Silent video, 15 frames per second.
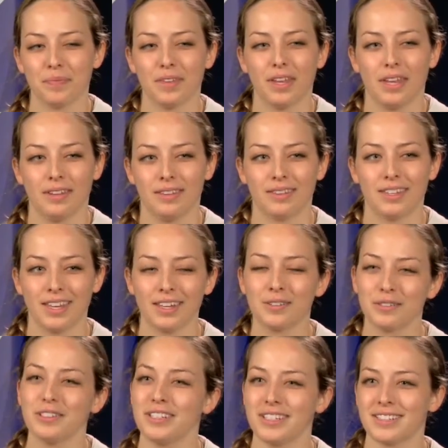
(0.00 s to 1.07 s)
And getting
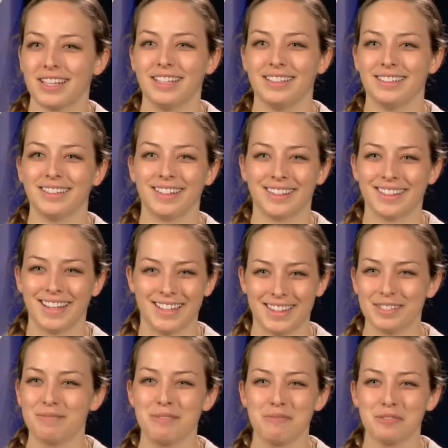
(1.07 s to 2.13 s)
really excited. Like, I
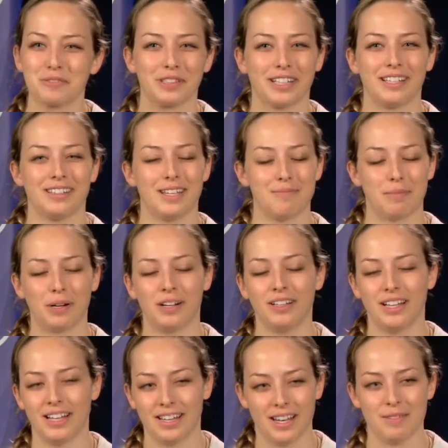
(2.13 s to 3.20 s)
think people forget that part,
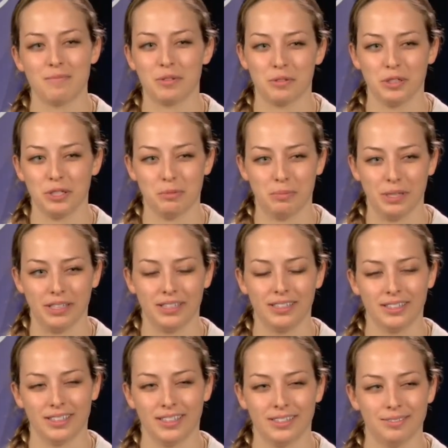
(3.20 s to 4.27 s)
and I'm a really
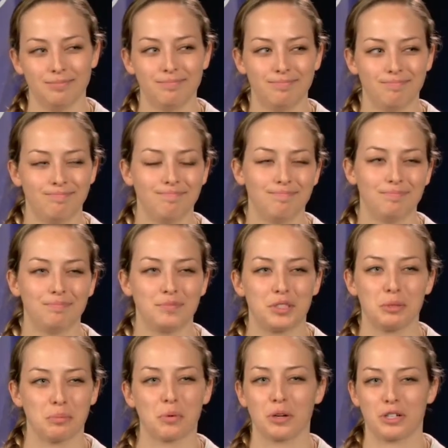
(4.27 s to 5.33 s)
big
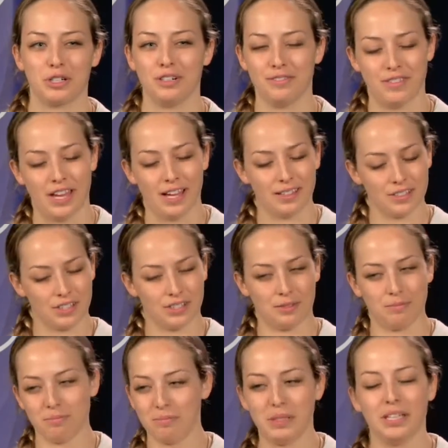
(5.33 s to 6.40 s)
supporter of that.
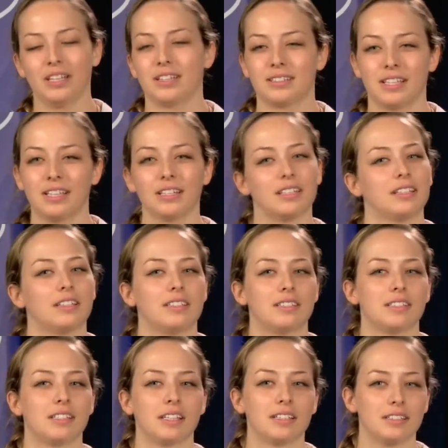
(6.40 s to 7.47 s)
Just being excited that this
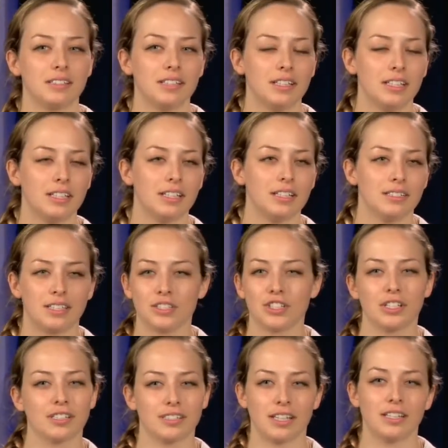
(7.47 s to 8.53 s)
is like such an
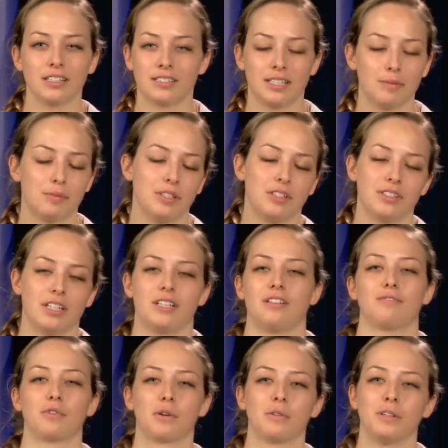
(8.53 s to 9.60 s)
exciting step that you're taking
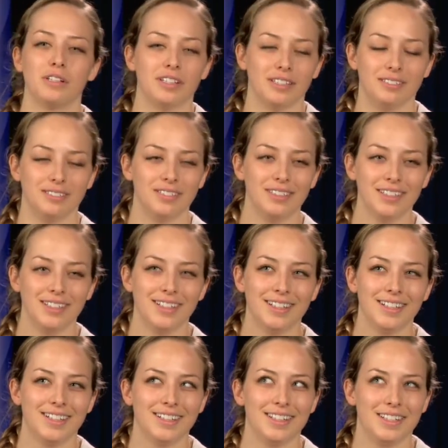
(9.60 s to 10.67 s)
forward, and
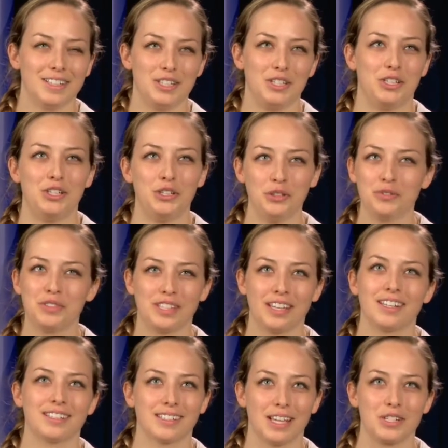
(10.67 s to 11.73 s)
you've set
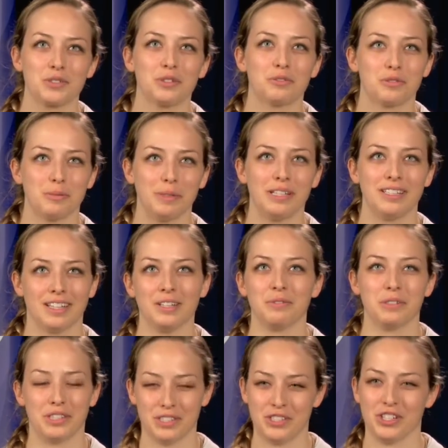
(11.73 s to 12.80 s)
a schedule for being done
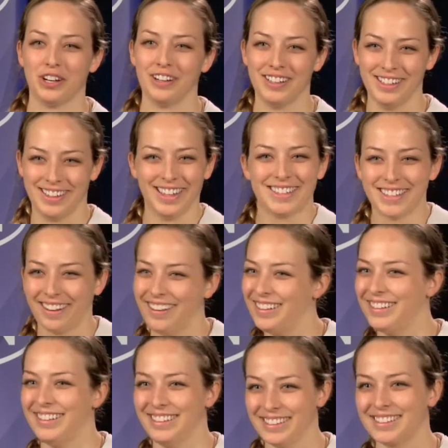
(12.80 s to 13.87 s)
with the GRE. That's
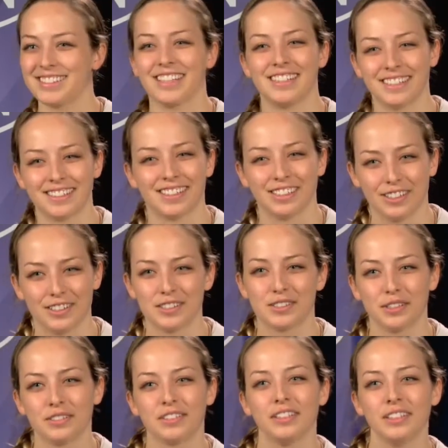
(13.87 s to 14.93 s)
already an exciting thing on its
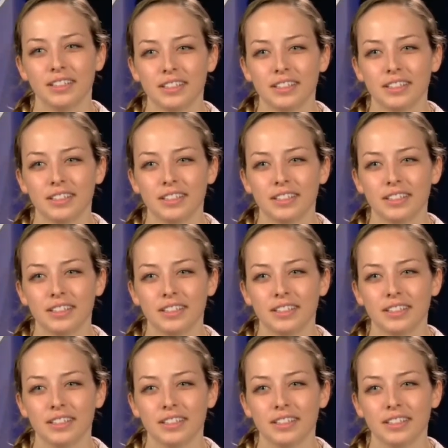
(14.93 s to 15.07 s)
own.